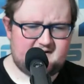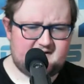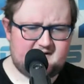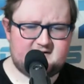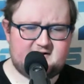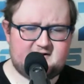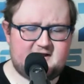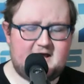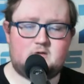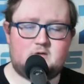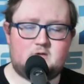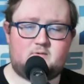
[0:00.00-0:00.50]

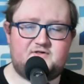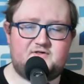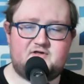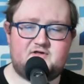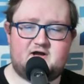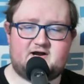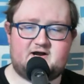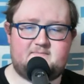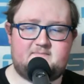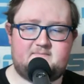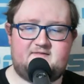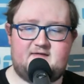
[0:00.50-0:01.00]
again, Calgary's
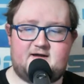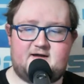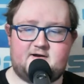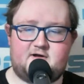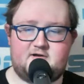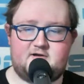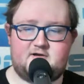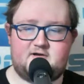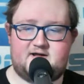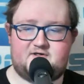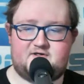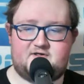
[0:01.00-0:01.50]
not going to be that
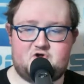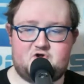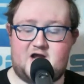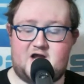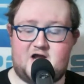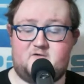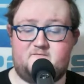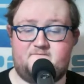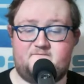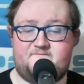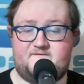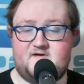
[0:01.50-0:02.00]
good next year, I
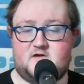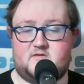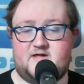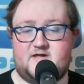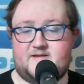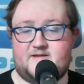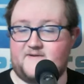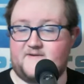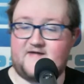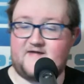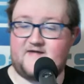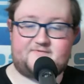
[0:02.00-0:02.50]
don't feel
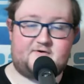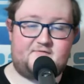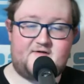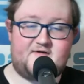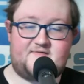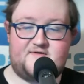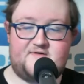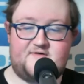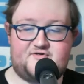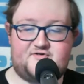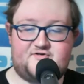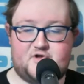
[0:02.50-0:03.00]
like, but I thought
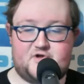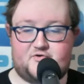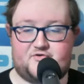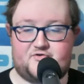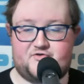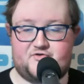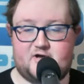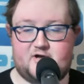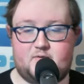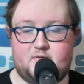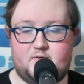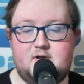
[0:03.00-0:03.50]
that this year,
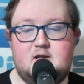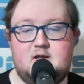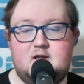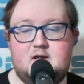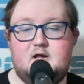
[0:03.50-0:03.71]
too.